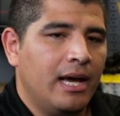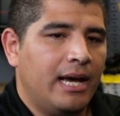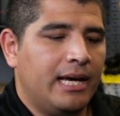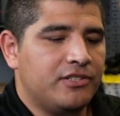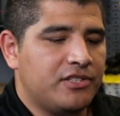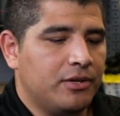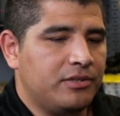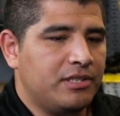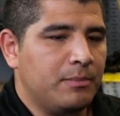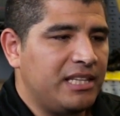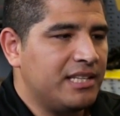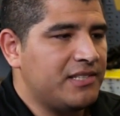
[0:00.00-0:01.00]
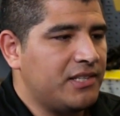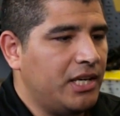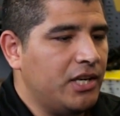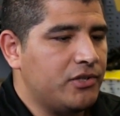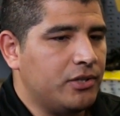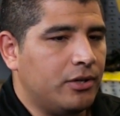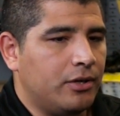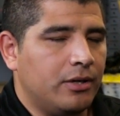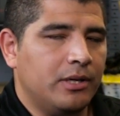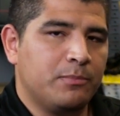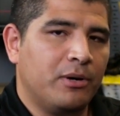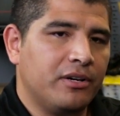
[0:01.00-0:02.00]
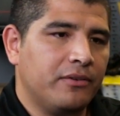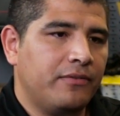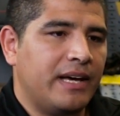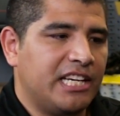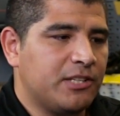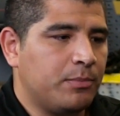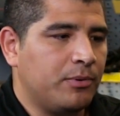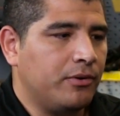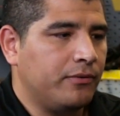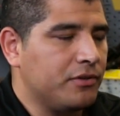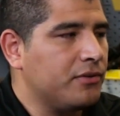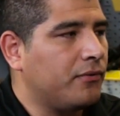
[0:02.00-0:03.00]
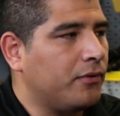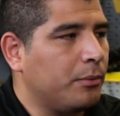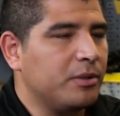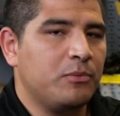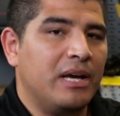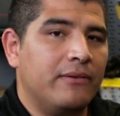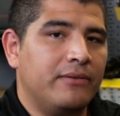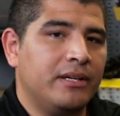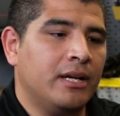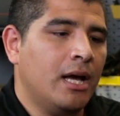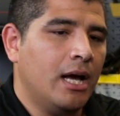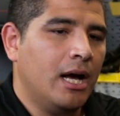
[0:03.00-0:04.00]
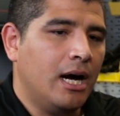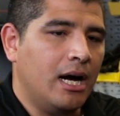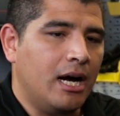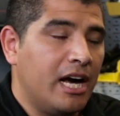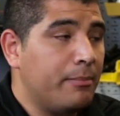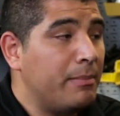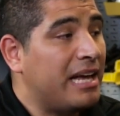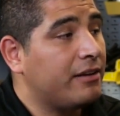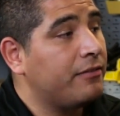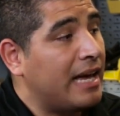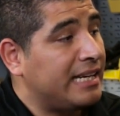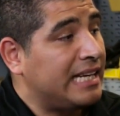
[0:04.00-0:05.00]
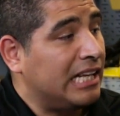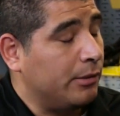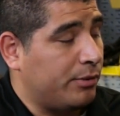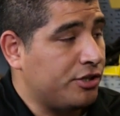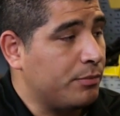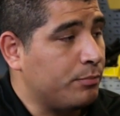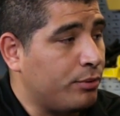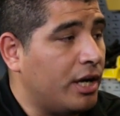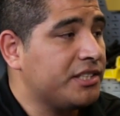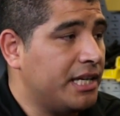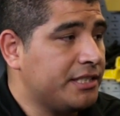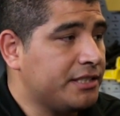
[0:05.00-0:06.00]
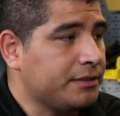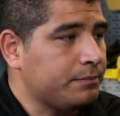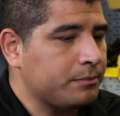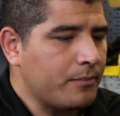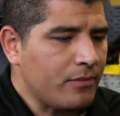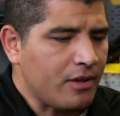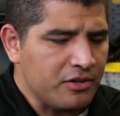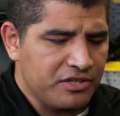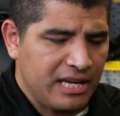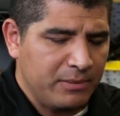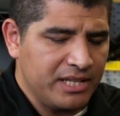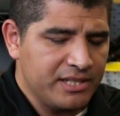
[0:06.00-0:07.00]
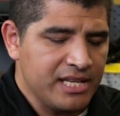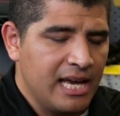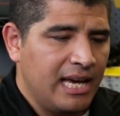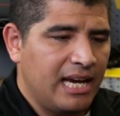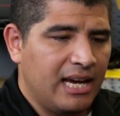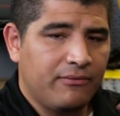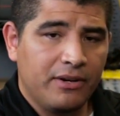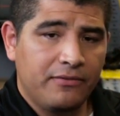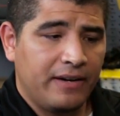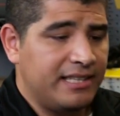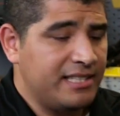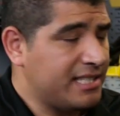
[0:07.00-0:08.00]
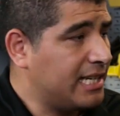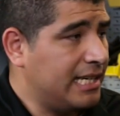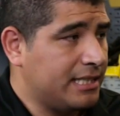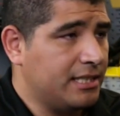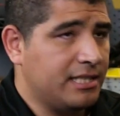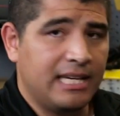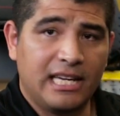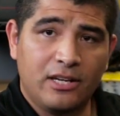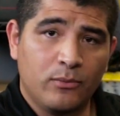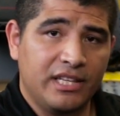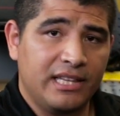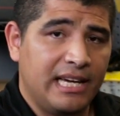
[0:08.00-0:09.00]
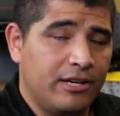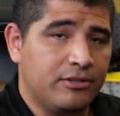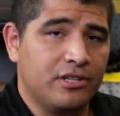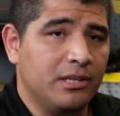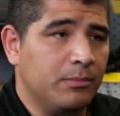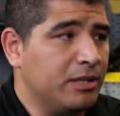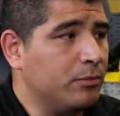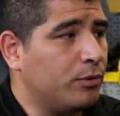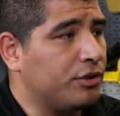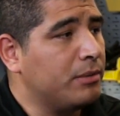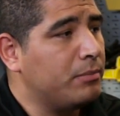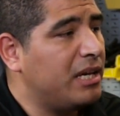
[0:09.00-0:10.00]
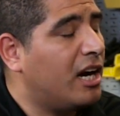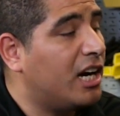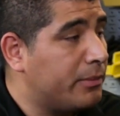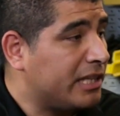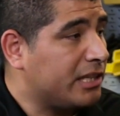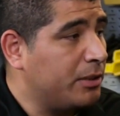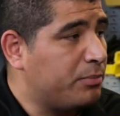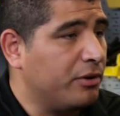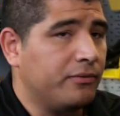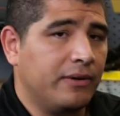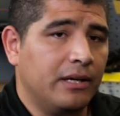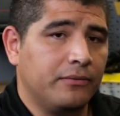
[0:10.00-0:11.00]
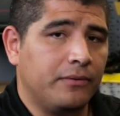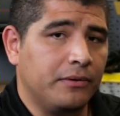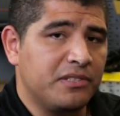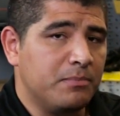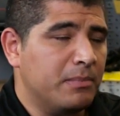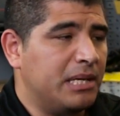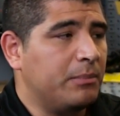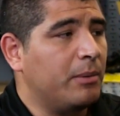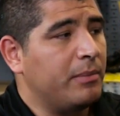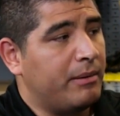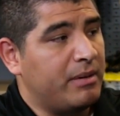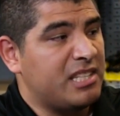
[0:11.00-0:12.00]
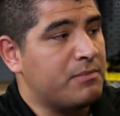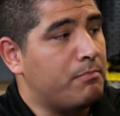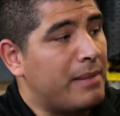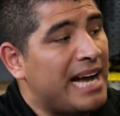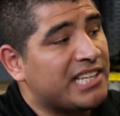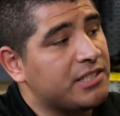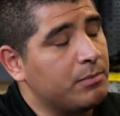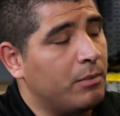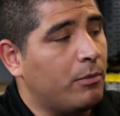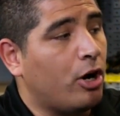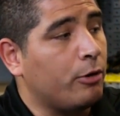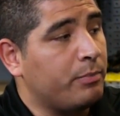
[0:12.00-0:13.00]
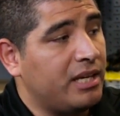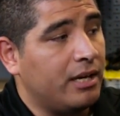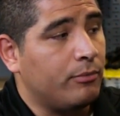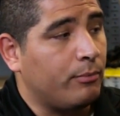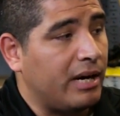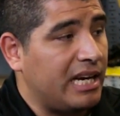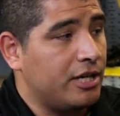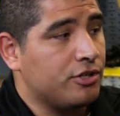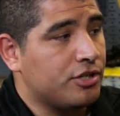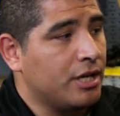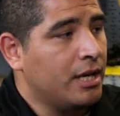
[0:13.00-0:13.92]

And so to make this easier, as part of Phanteks, first and foremost, we have an automatic fan calibration process. So that means every fan that's connected to any one of the headers on the motherboard can be automatically profiled for its minimum and its maximum RPM range.